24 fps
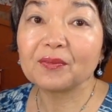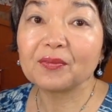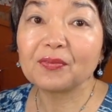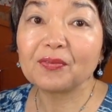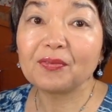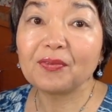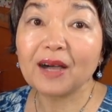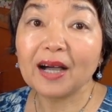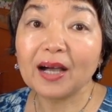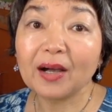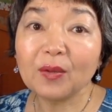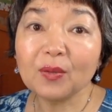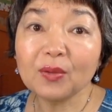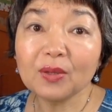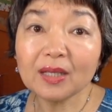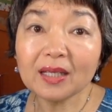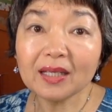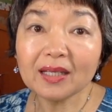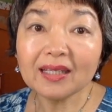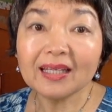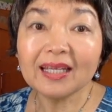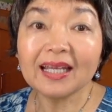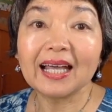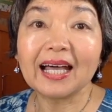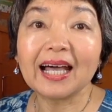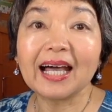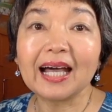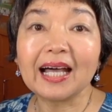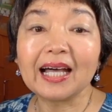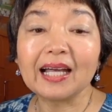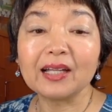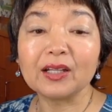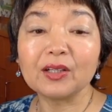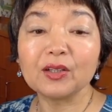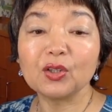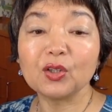found
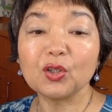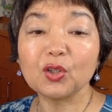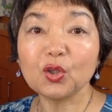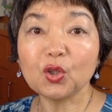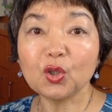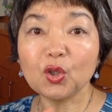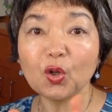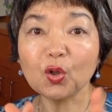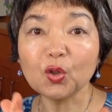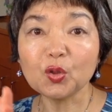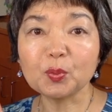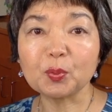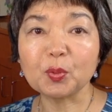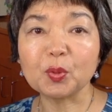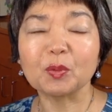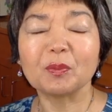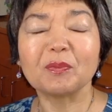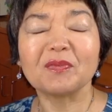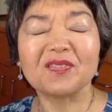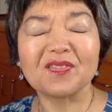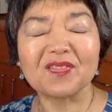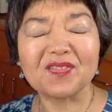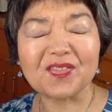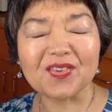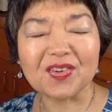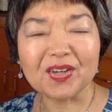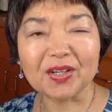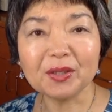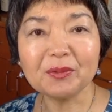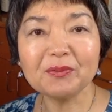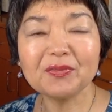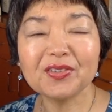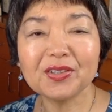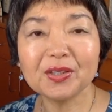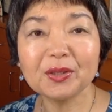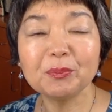a notebook, very,
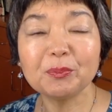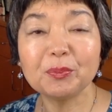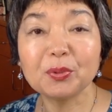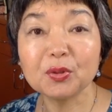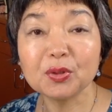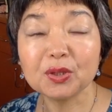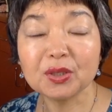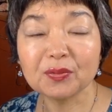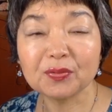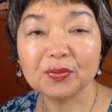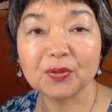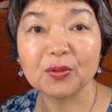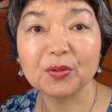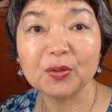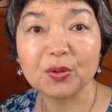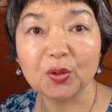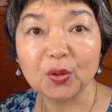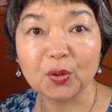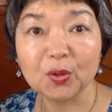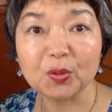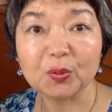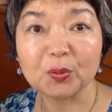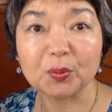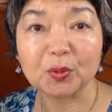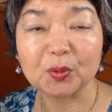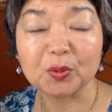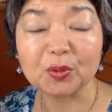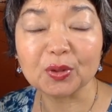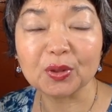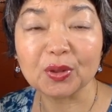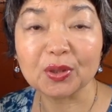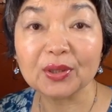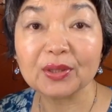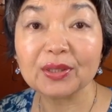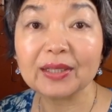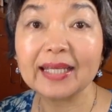very beautiful notebook.
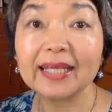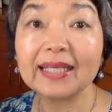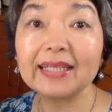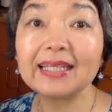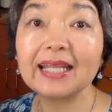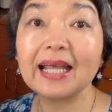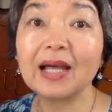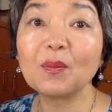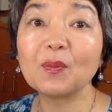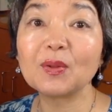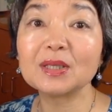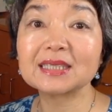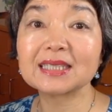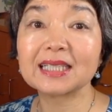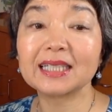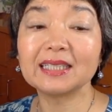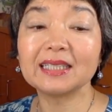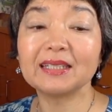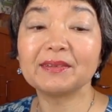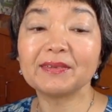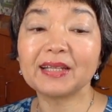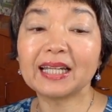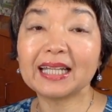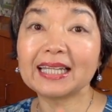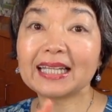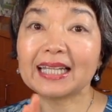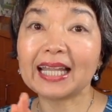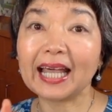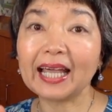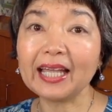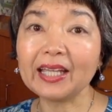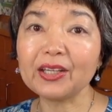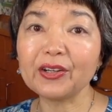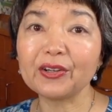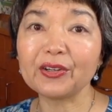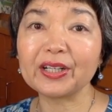And that was kind of a
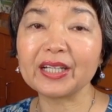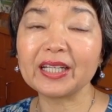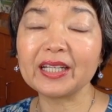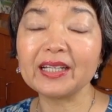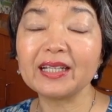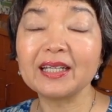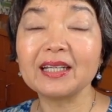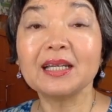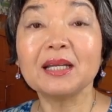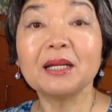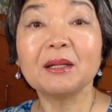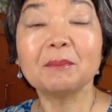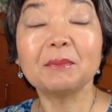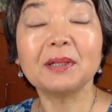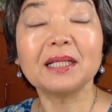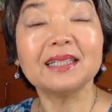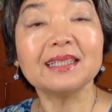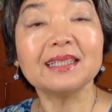diary, but